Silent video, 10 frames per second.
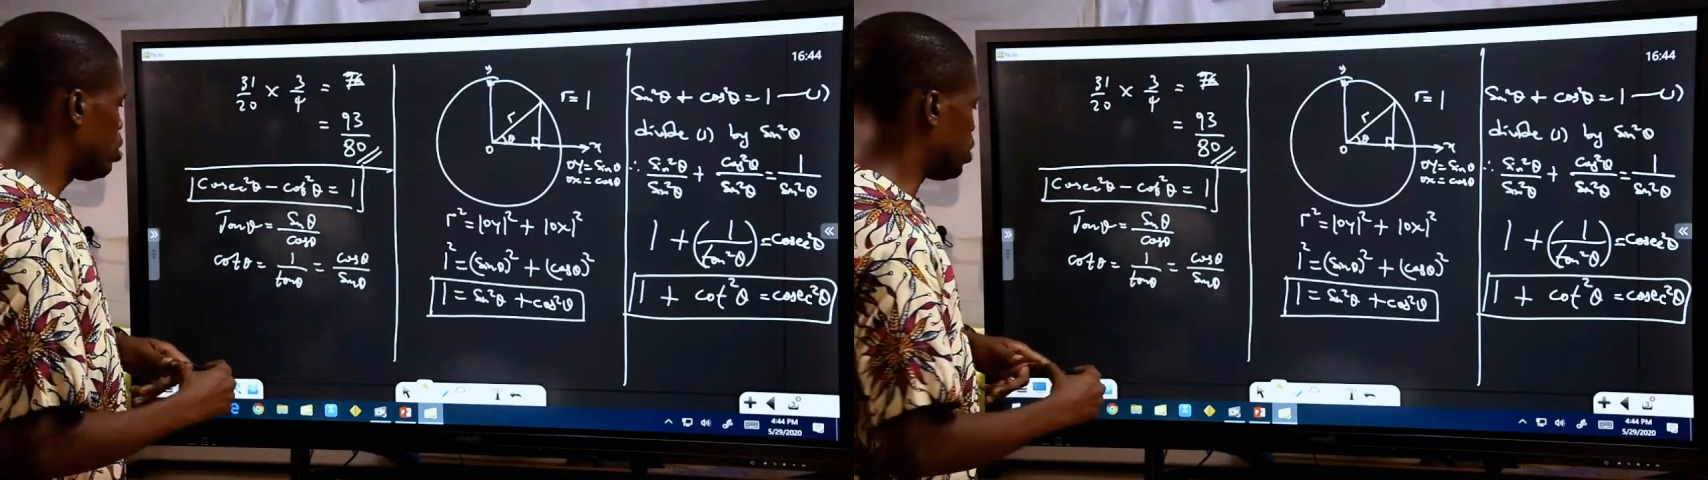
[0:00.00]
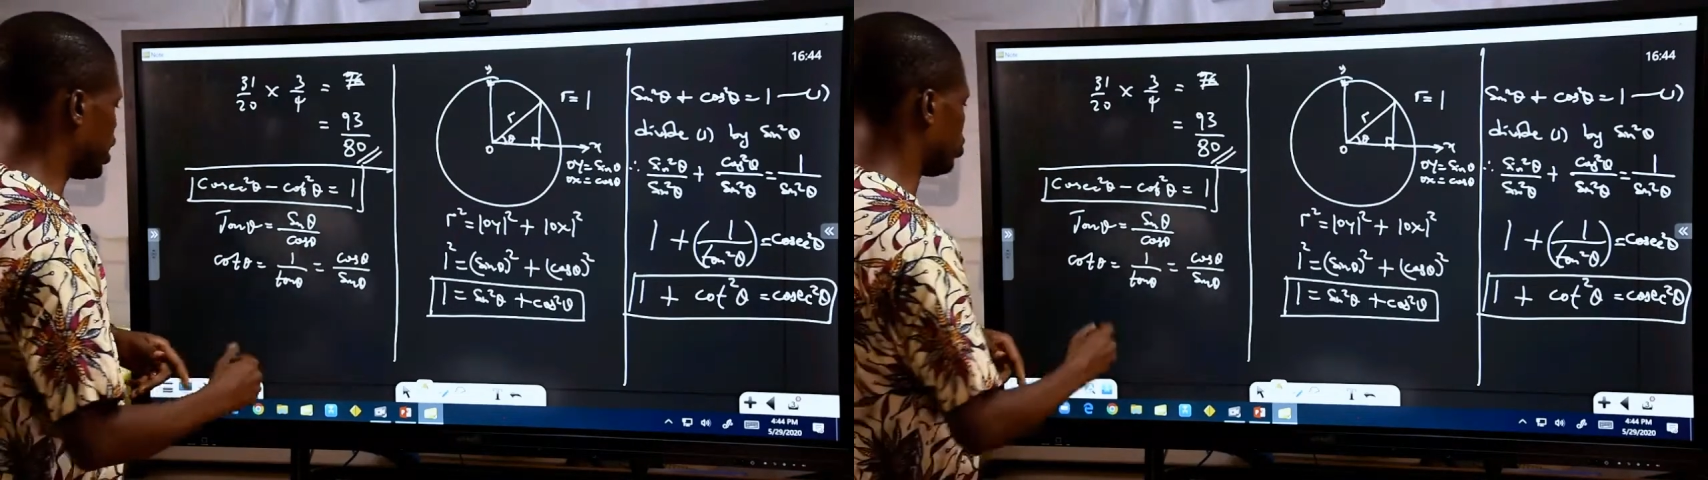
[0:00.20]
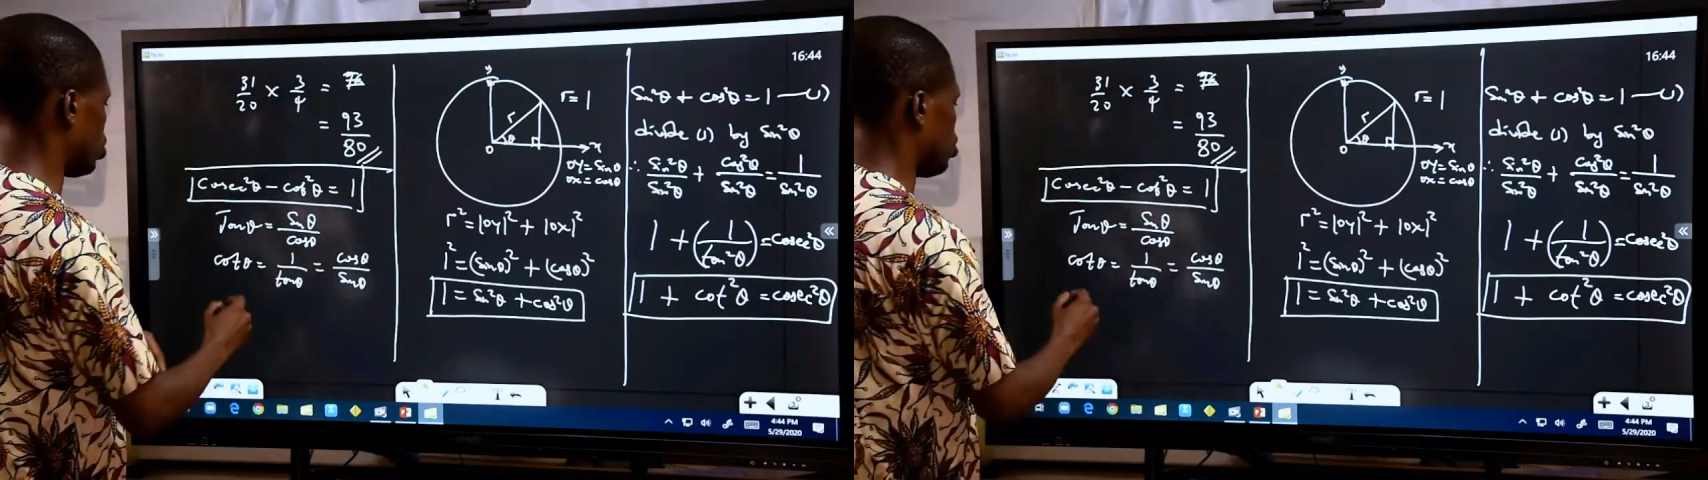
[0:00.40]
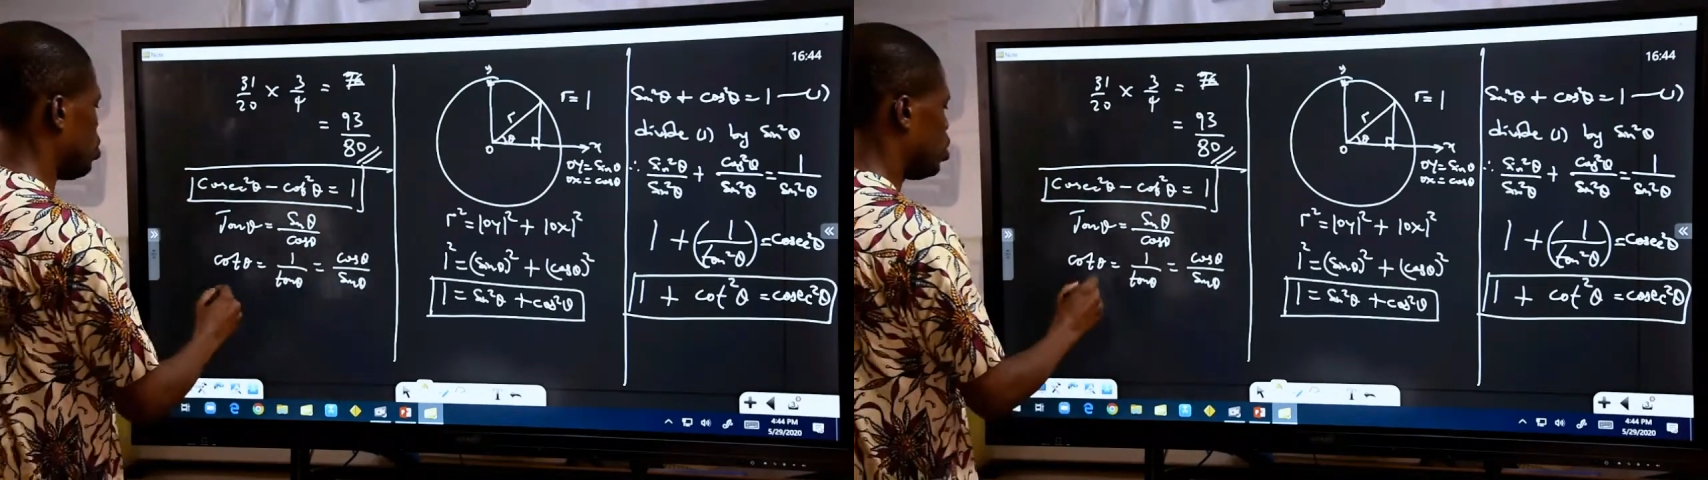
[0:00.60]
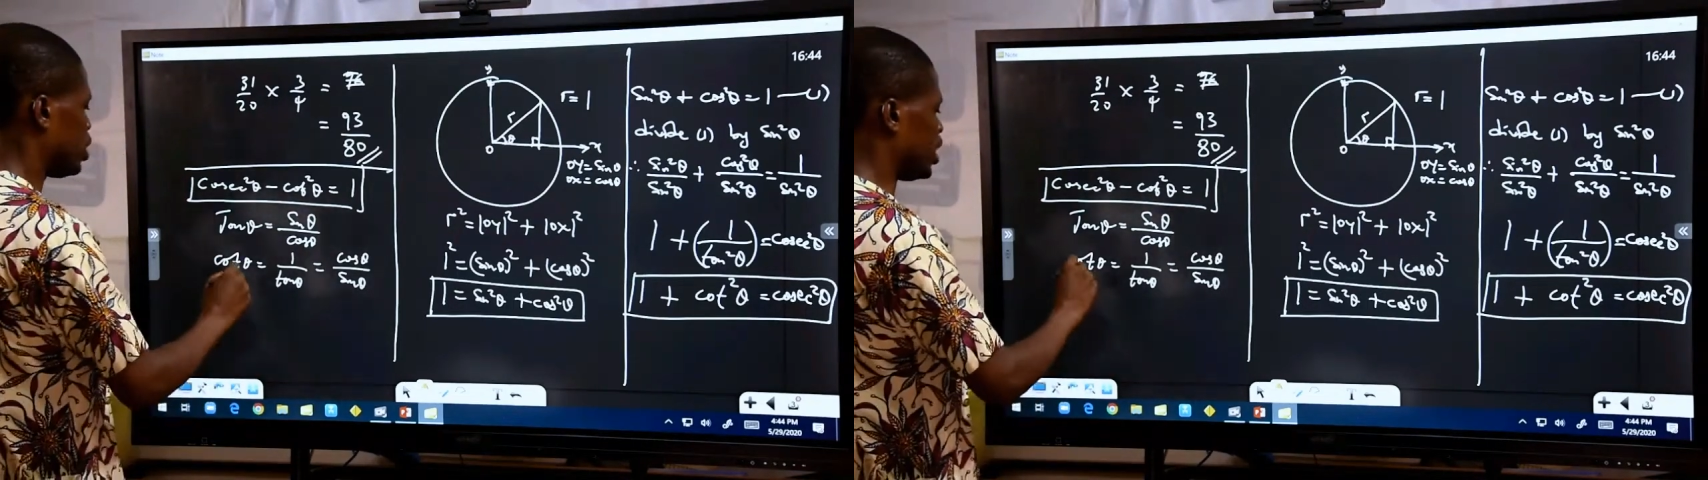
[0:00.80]
Okay, so
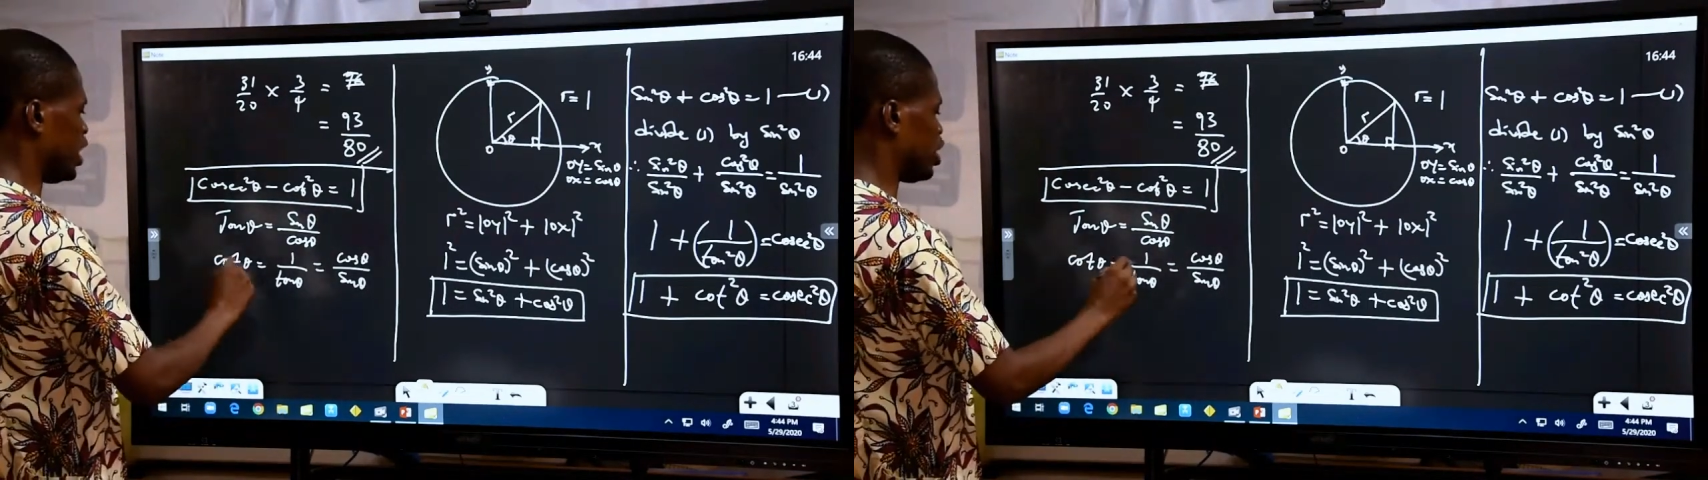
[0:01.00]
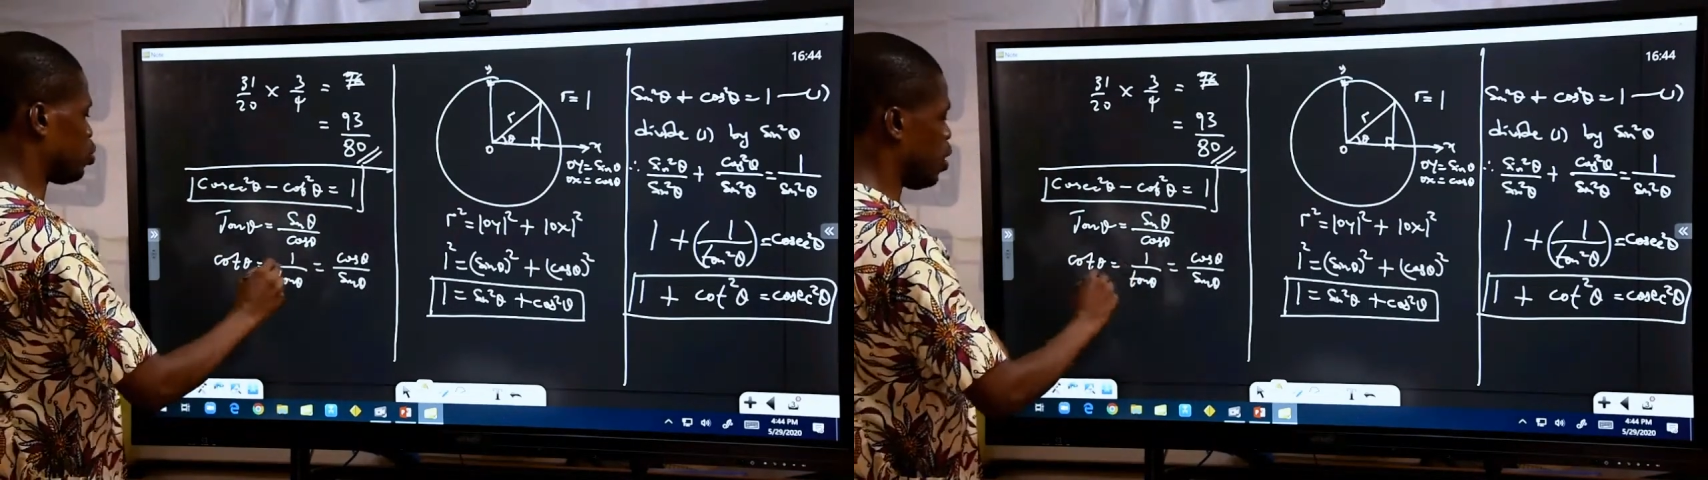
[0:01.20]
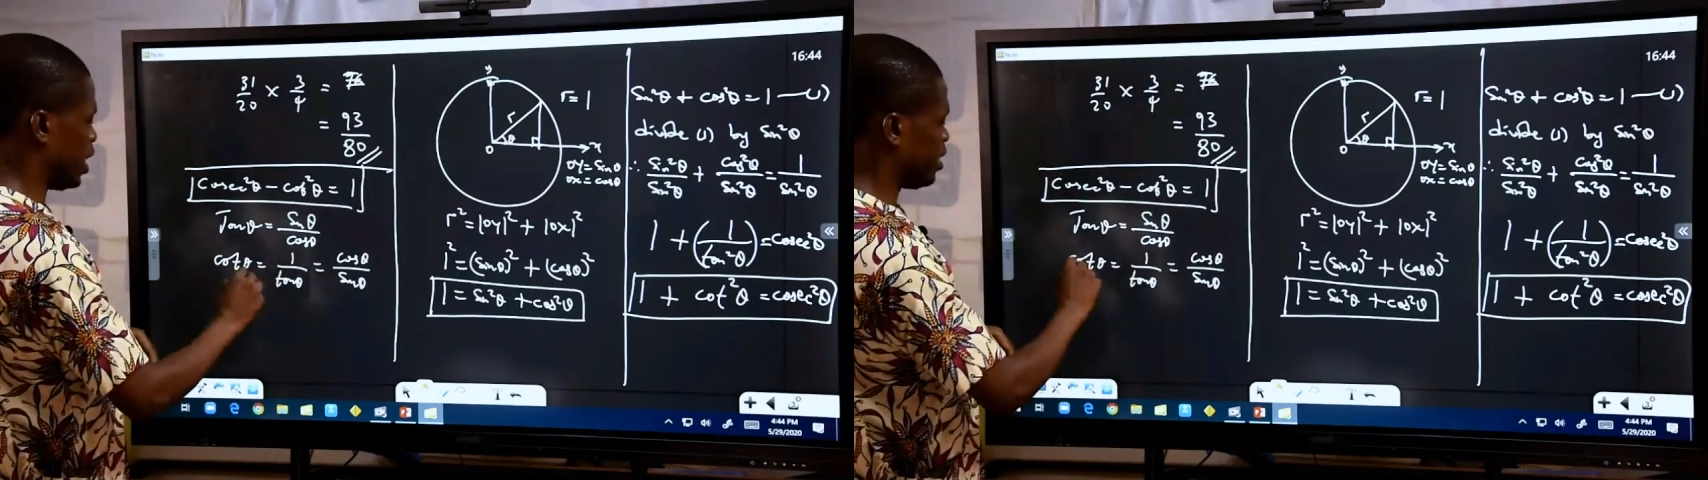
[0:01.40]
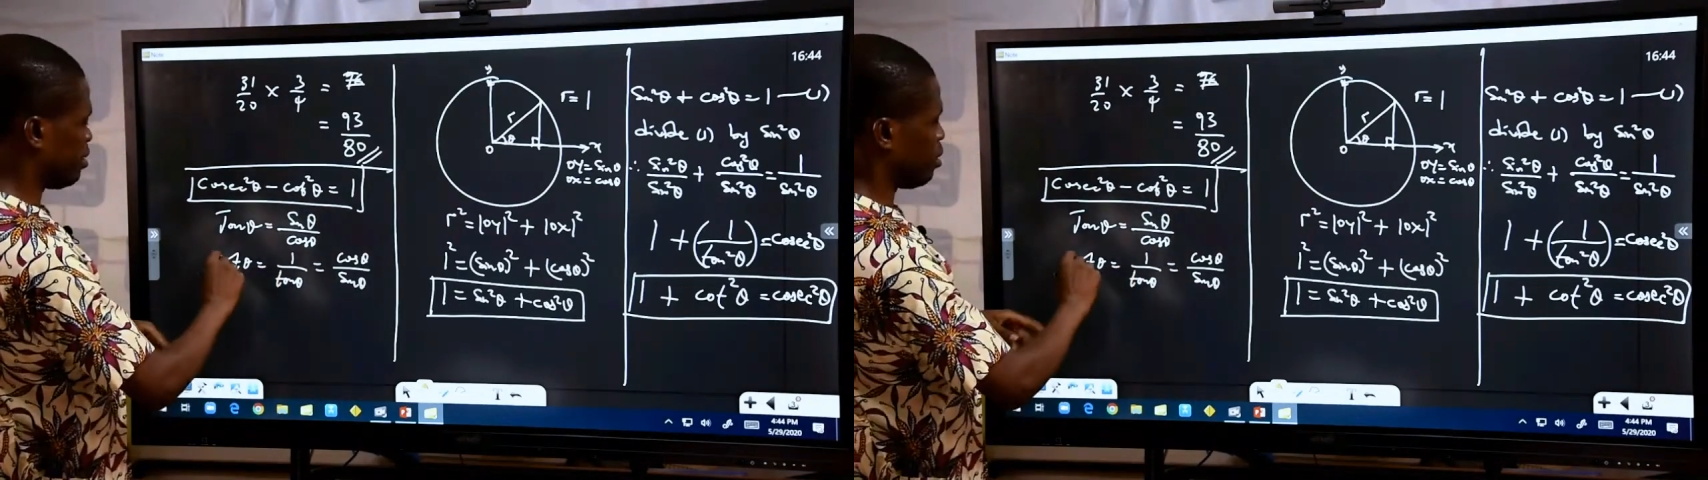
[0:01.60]
the next one